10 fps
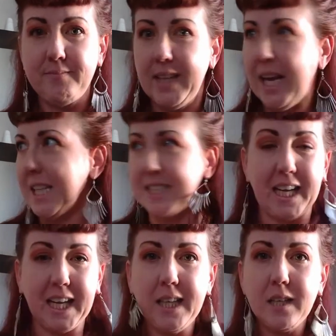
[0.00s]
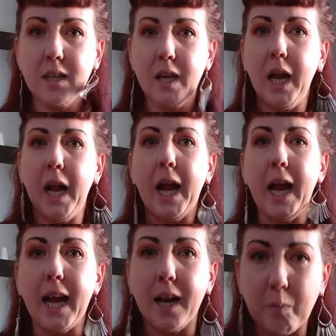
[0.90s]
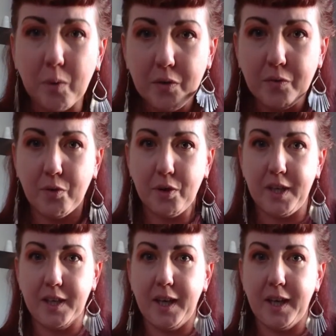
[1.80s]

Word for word: And I say it and I work for it.